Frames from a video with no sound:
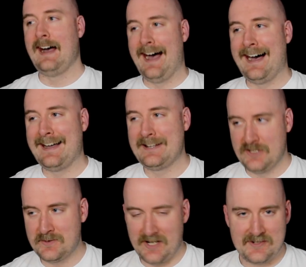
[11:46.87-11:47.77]
I
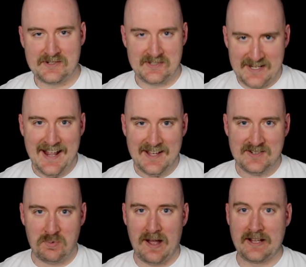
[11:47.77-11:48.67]
don't
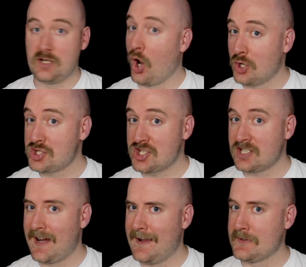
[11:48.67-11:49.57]
understand why an
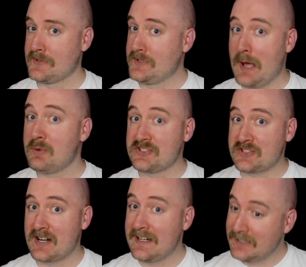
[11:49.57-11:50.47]
archer has double
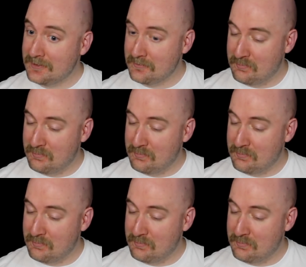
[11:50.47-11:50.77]
strike,